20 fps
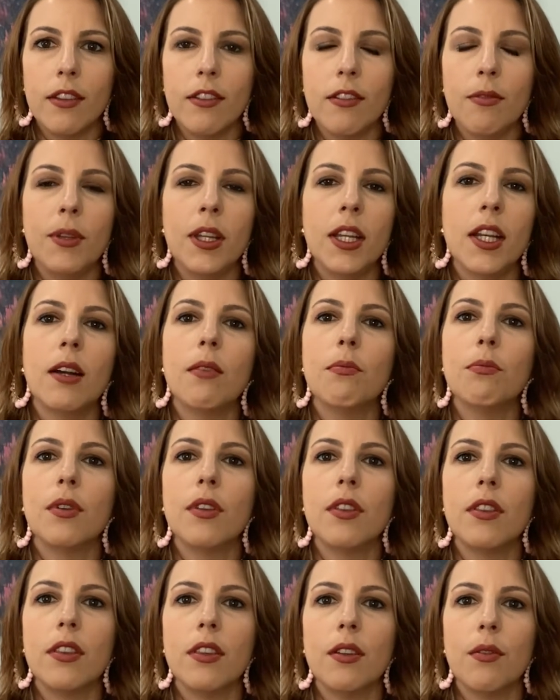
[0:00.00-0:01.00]
to meet up
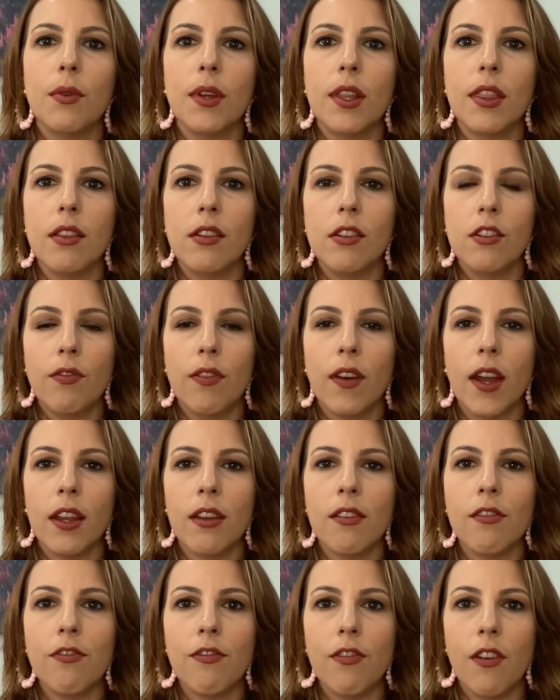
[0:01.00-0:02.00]
with the
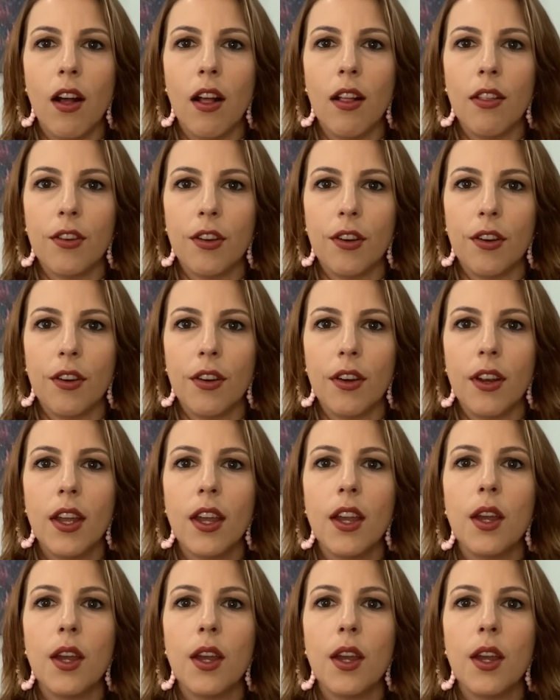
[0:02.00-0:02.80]
divine father